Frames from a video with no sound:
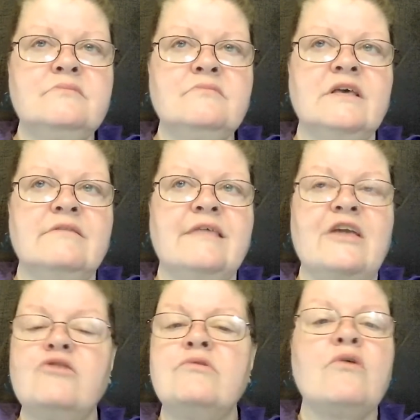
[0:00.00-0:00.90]
that
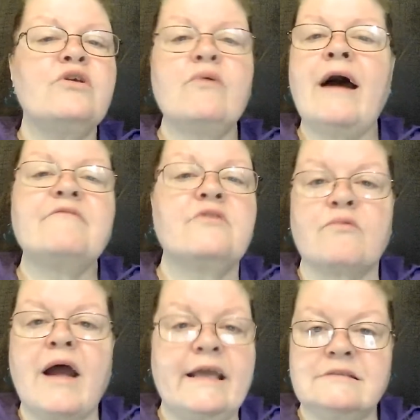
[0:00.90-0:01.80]
you know you have the
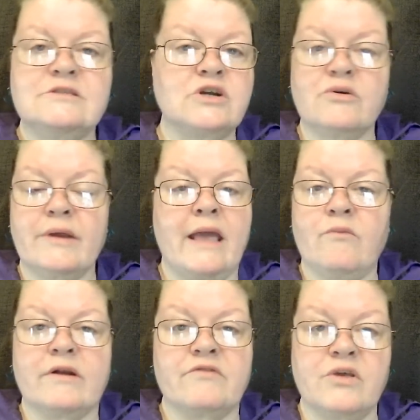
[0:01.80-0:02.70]
right to create
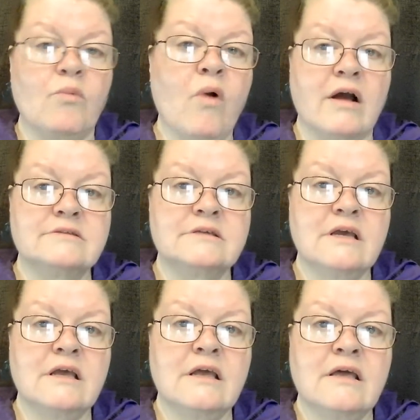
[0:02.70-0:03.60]
whatever you want,
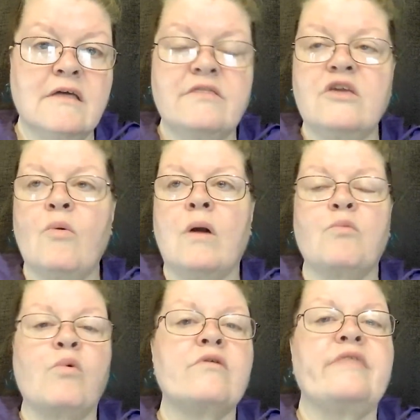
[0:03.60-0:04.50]
that you are
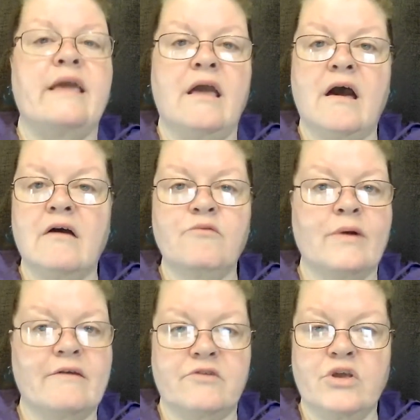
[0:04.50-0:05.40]
worthy of
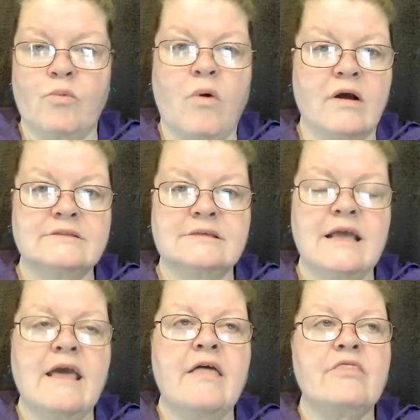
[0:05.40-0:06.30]
whatever you want,
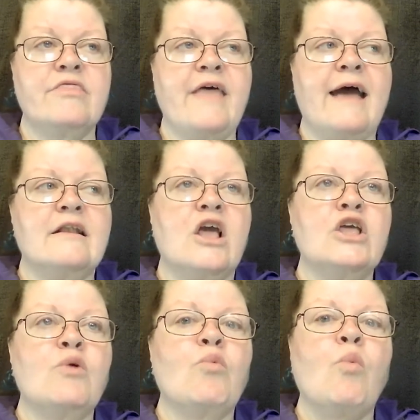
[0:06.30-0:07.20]
that
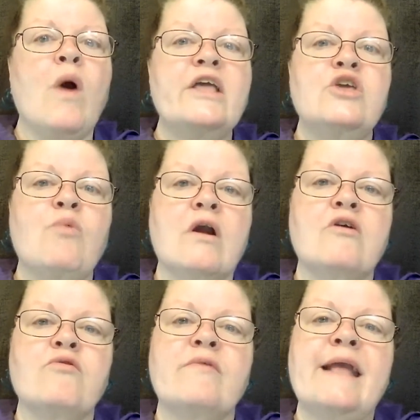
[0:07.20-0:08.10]
what you are
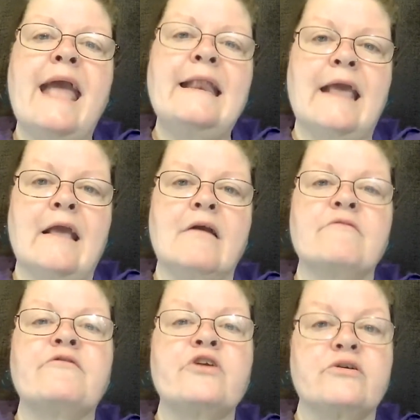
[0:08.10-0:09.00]
creating
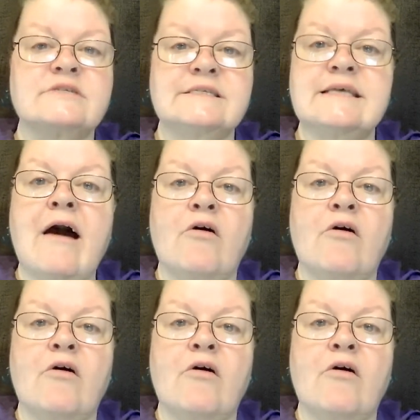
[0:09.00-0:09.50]
for yourself